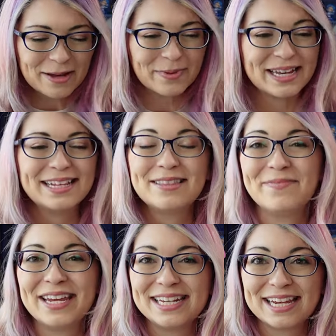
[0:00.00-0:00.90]
But in the
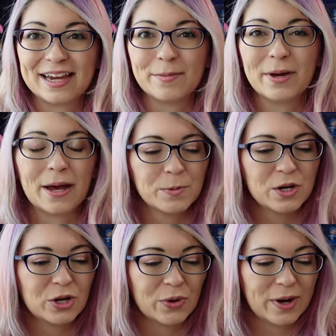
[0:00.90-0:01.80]
meantime, I'm
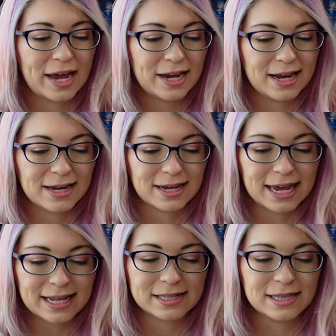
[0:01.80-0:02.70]
gonna go ahead and
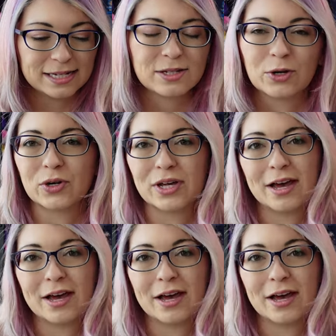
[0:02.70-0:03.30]
get this girl